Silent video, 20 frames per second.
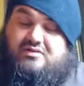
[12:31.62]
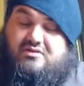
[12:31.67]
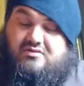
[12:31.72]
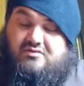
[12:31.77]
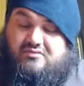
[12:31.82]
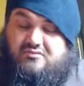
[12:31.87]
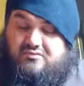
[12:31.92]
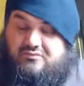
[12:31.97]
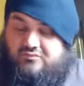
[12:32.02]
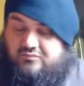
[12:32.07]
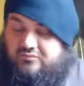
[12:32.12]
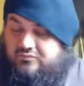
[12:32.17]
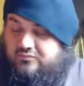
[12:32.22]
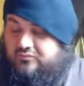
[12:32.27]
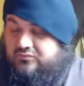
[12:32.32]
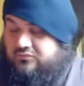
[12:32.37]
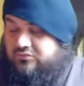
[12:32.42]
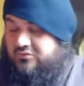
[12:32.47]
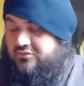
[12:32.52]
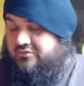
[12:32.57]
So
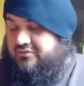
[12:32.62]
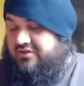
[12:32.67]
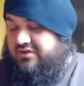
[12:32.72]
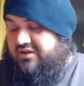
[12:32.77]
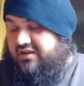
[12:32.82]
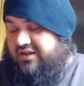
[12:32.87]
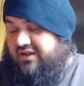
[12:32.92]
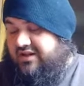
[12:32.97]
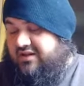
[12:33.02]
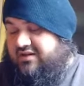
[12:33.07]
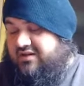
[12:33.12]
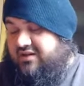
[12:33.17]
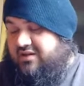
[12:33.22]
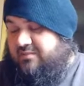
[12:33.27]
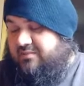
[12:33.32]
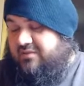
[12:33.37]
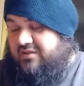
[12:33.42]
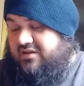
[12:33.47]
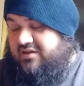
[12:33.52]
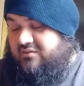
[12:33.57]
we're going to tag
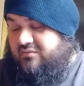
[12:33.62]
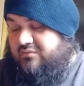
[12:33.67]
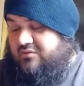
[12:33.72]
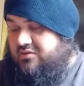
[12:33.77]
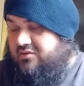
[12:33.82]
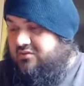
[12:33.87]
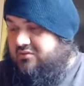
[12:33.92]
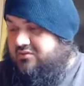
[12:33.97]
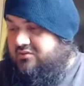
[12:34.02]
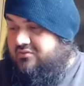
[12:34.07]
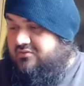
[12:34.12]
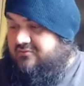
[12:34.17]
team that one.